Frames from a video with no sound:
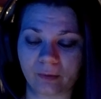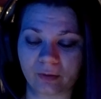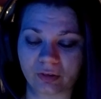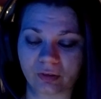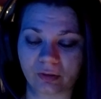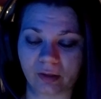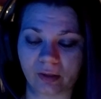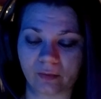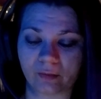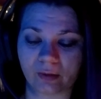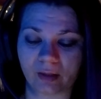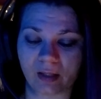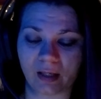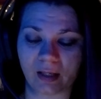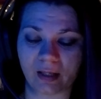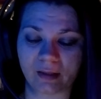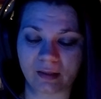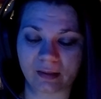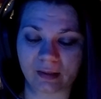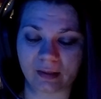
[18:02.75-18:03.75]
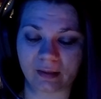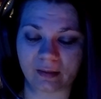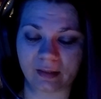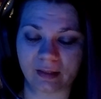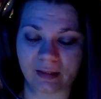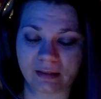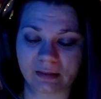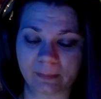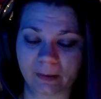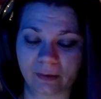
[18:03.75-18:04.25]
glowed hot in the
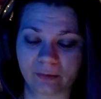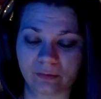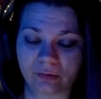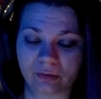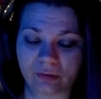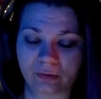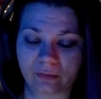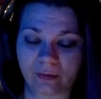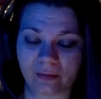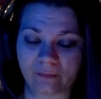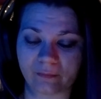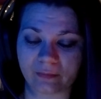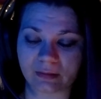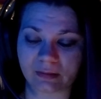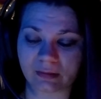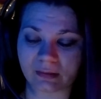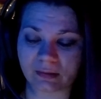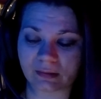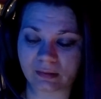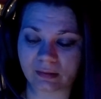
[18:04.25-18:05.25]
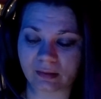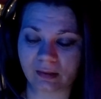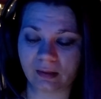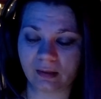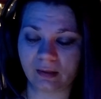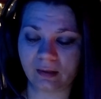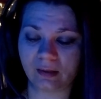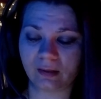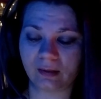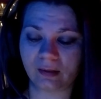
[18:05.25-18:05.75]
exposed crevices.
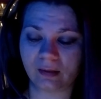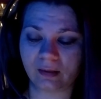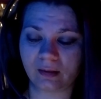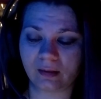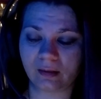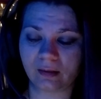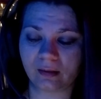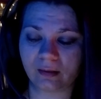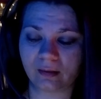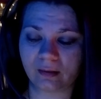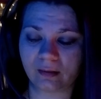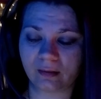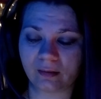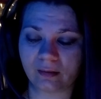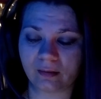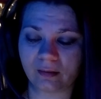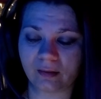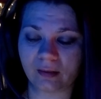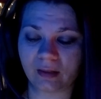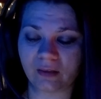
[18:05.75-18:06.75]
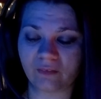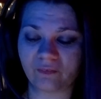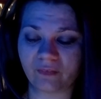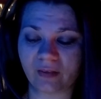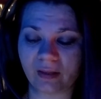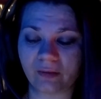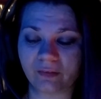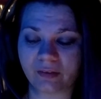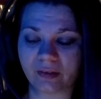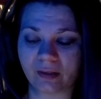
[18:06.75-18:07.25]
Then he
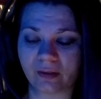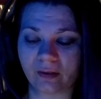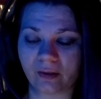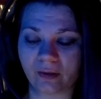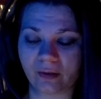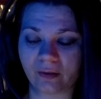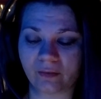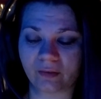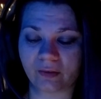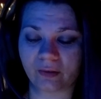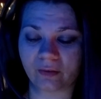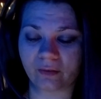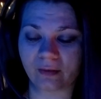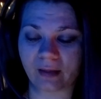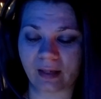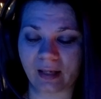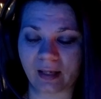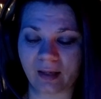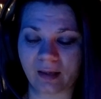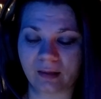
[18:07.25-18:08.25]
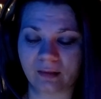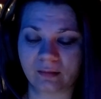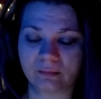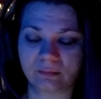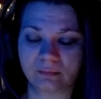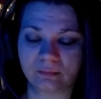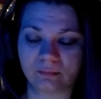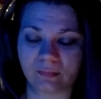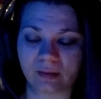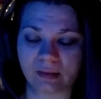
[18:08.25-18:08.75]
felt and heard the crack,
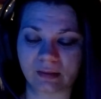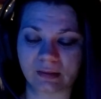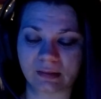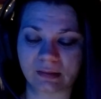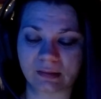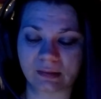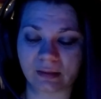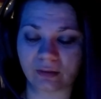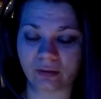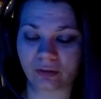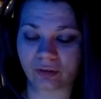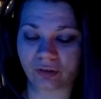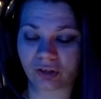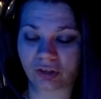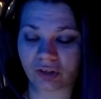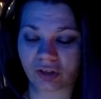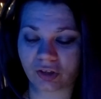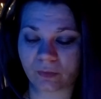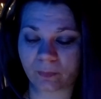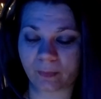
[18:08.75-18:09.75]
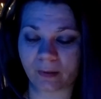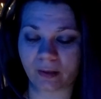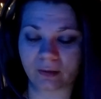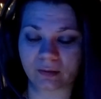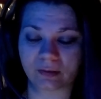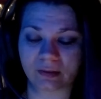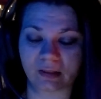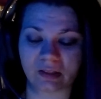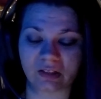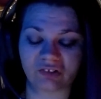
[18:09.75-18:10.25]
and cinders
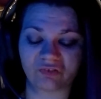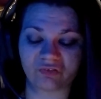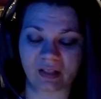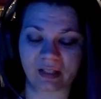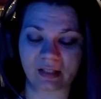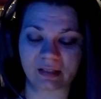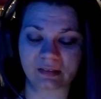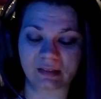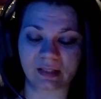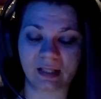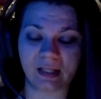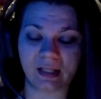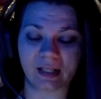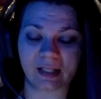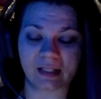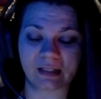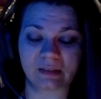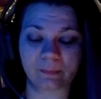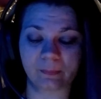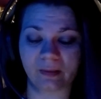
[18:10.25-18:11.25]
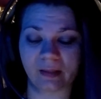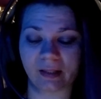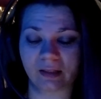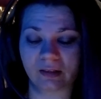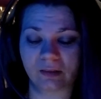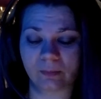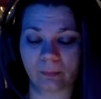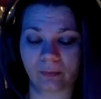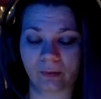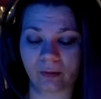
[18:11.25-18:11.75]
sparked in his face as
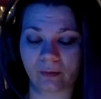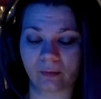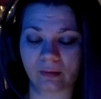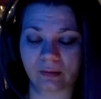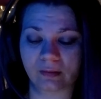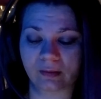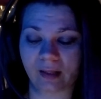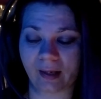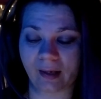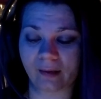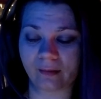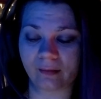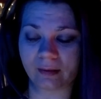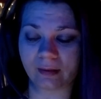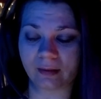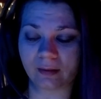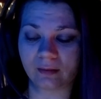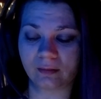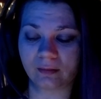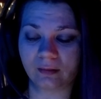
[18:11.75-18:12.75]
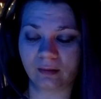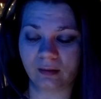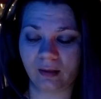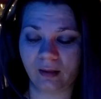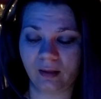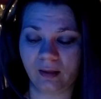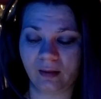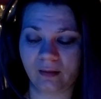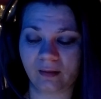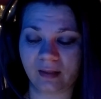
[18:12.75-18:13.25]
planks broke entirely.
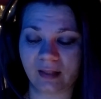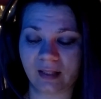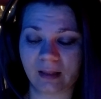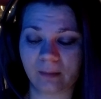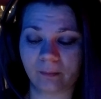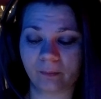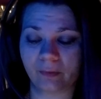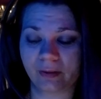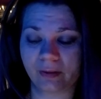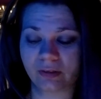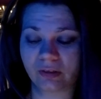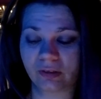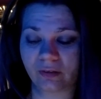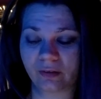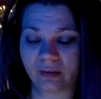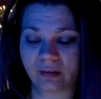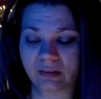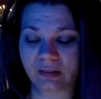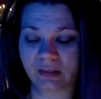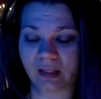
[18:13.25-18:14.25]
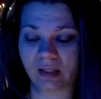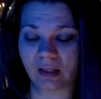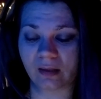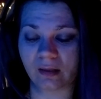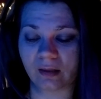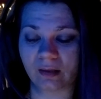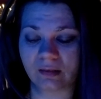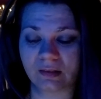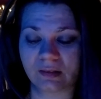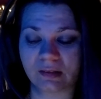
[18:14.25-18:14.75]
The heat blistered his
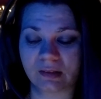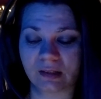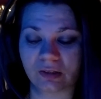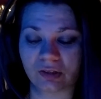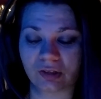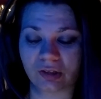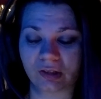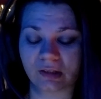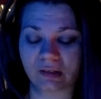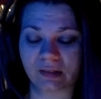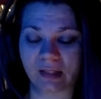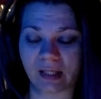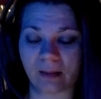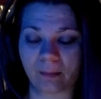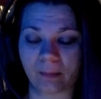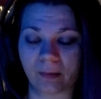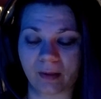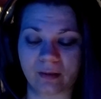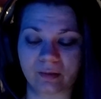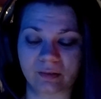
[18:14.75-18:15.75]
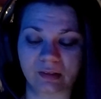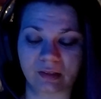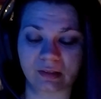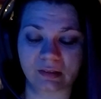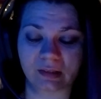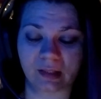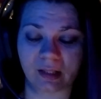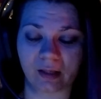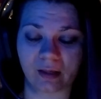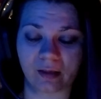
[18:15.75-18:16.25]
skin and singed his eyebrows and his
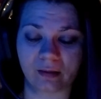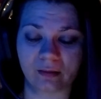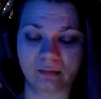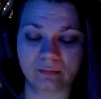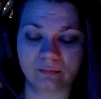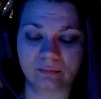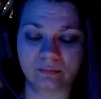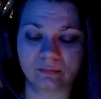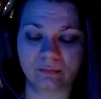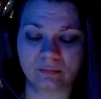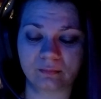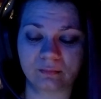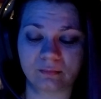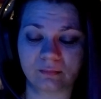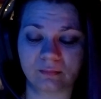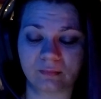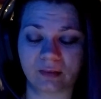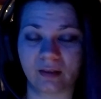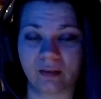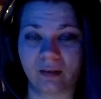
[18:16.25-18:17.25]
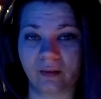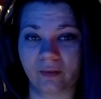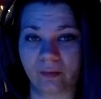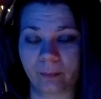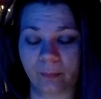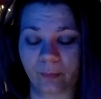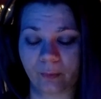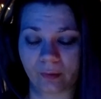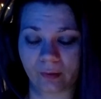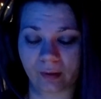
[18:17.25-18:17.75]
hair. Another
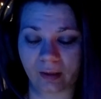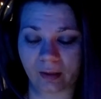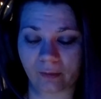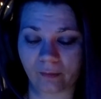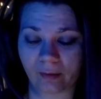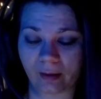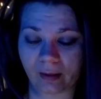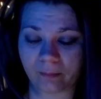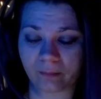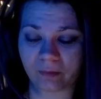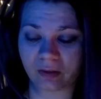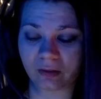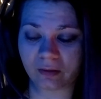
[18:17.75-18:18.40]
board he grabbed.